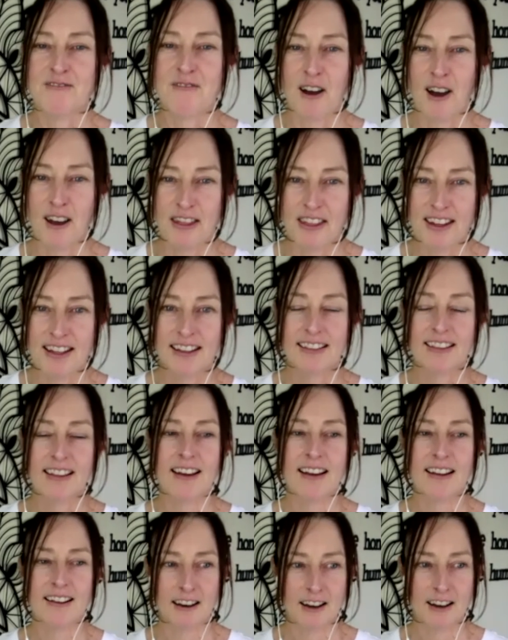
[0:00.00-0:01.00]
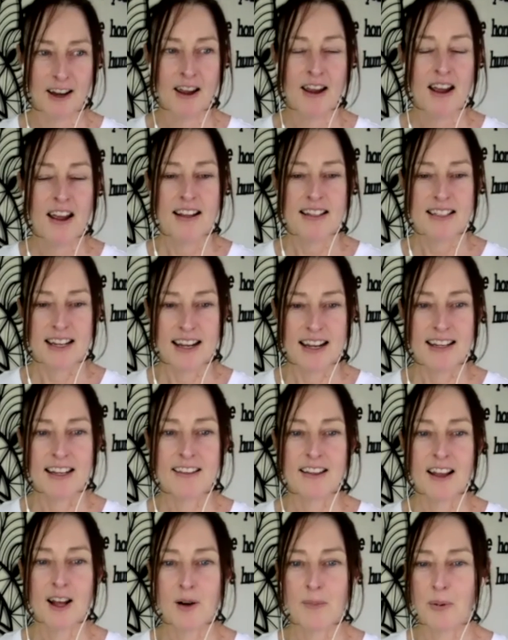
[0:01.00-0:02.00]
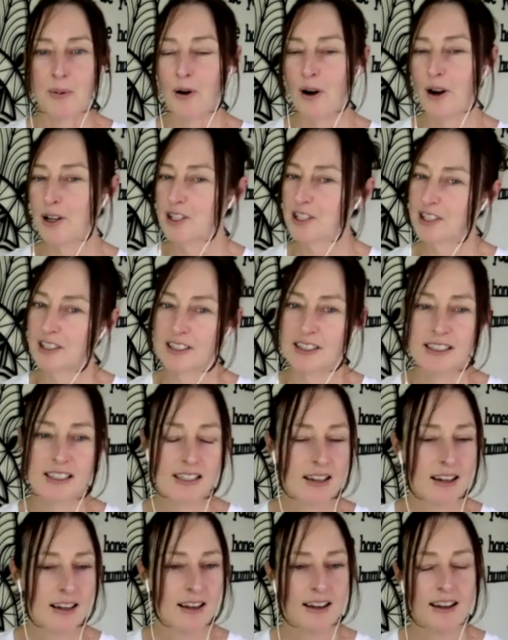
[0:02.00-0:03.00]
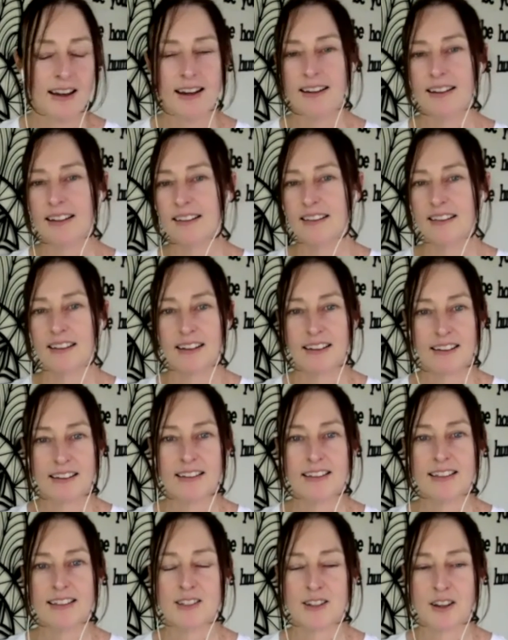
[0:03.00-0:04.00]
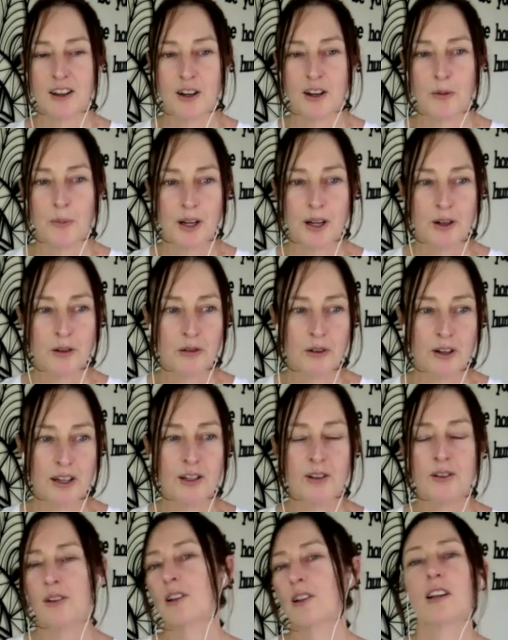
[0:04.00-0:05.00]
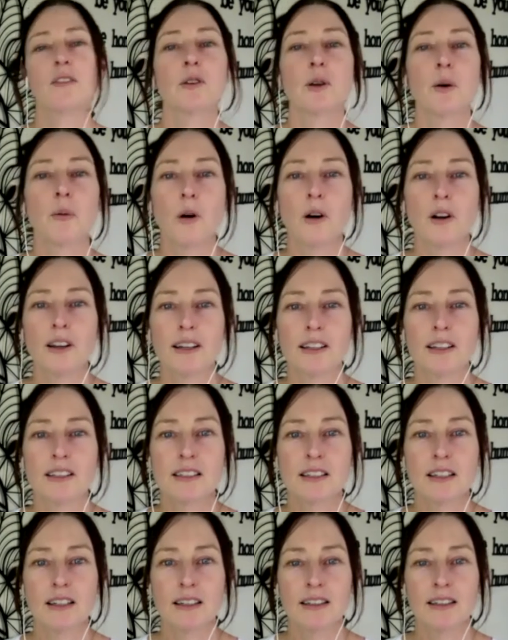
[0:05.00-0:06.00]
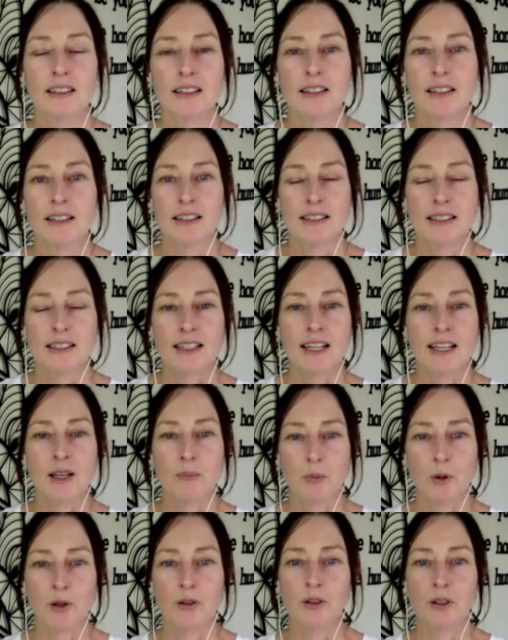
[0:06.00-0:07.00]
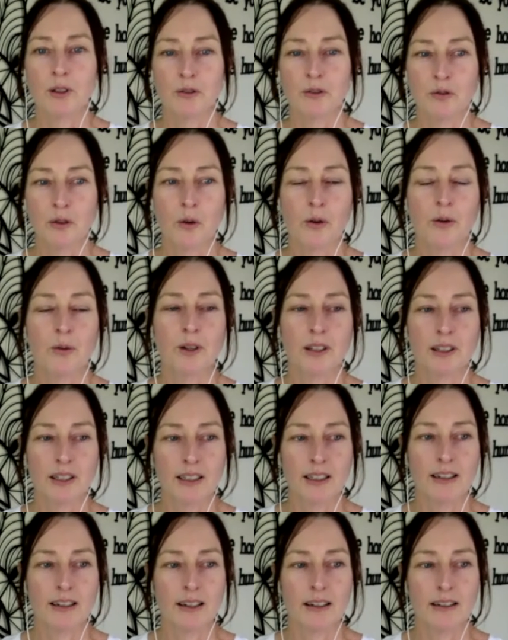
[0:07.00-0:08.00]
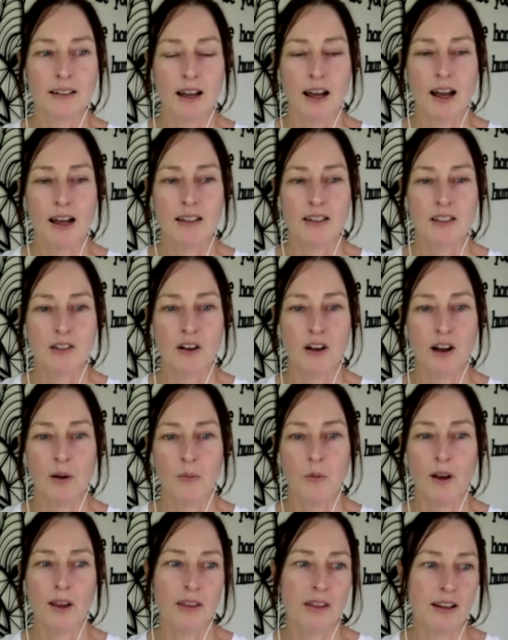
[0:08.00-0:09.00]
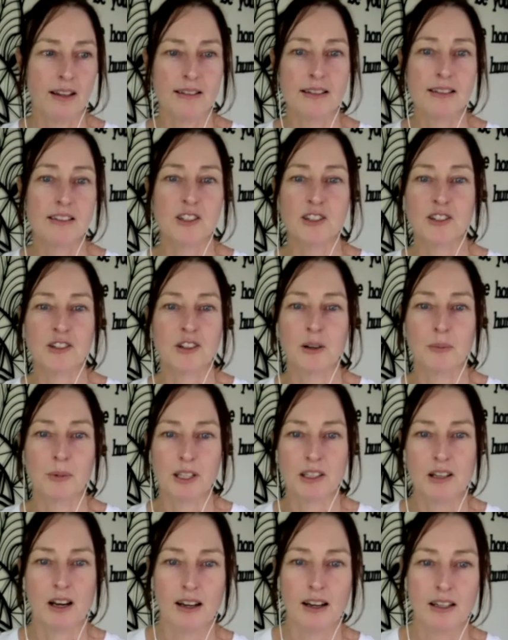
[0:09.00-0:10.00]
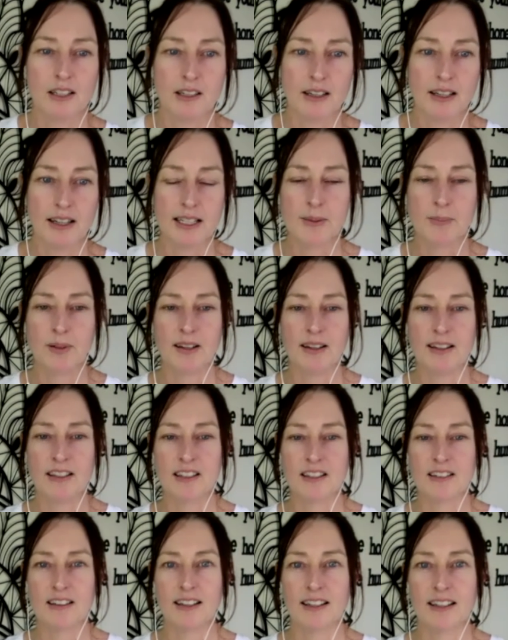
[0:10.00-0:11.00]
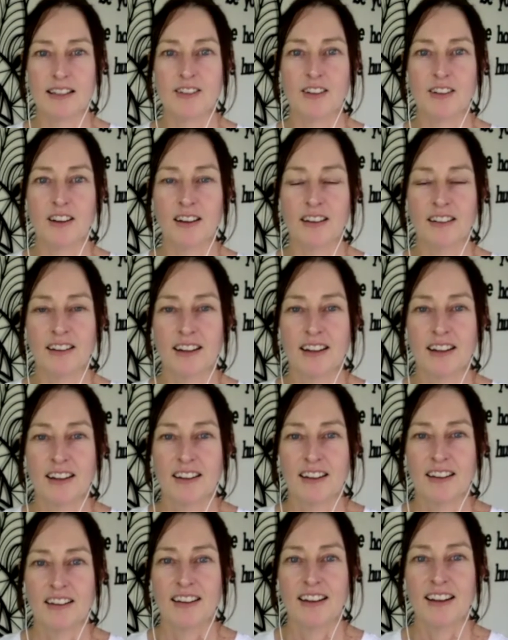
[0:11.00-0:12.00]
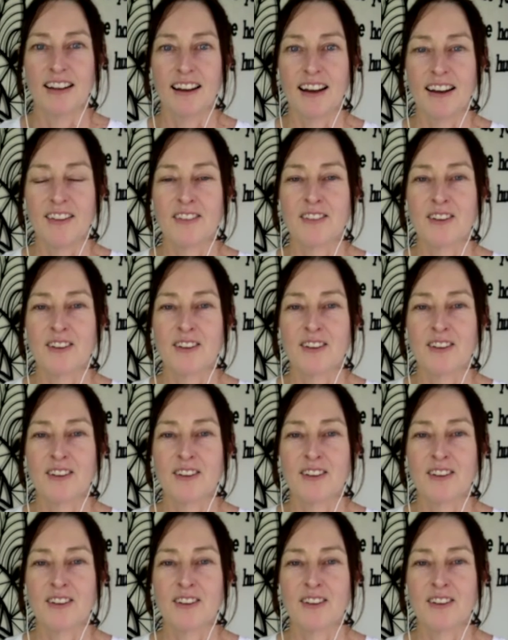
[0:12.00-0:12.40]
think that taking that approach into anything is going to be critical if you're wanting to keep moving forward in a time where things is just going to be changing exponentially. So, yeah,